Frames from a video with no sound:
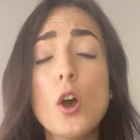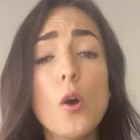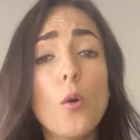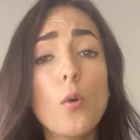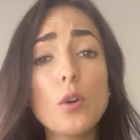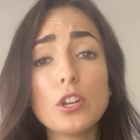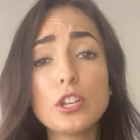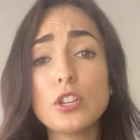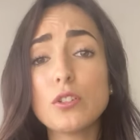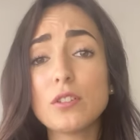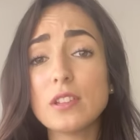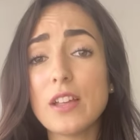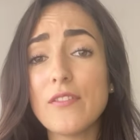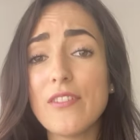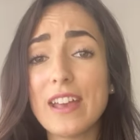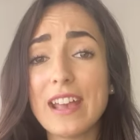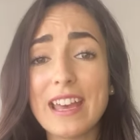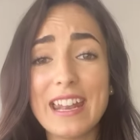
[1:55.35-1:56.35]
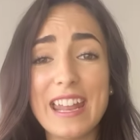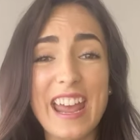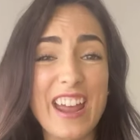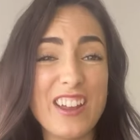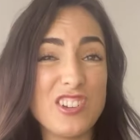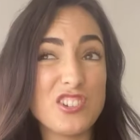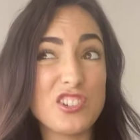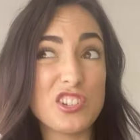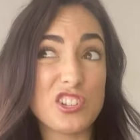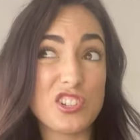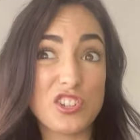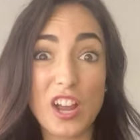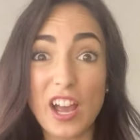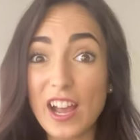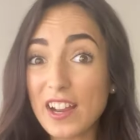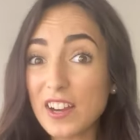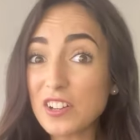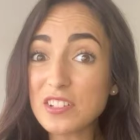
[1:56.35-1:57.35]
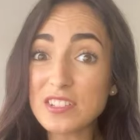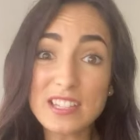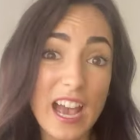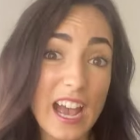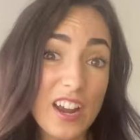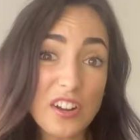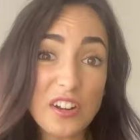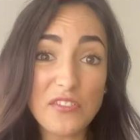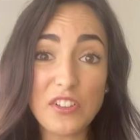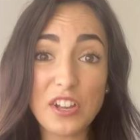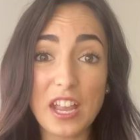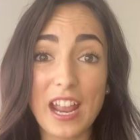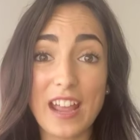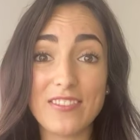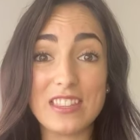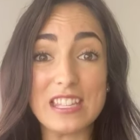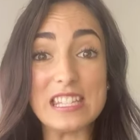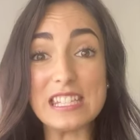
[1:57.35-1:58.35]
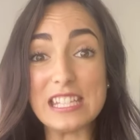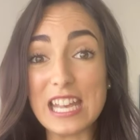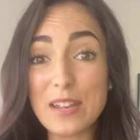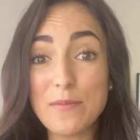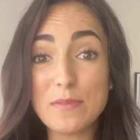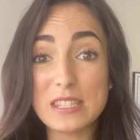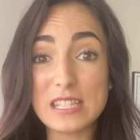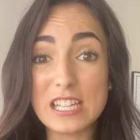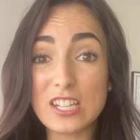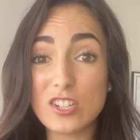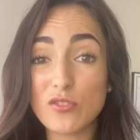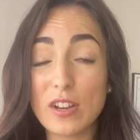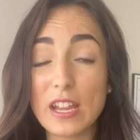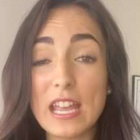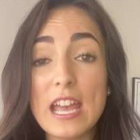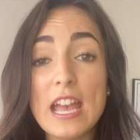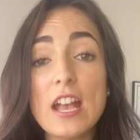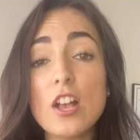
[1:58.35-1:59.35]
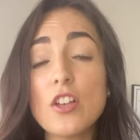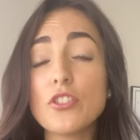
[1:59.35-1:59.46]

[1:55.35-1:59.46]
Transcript: or you're living in it and you're just tired of looking at the same scenery.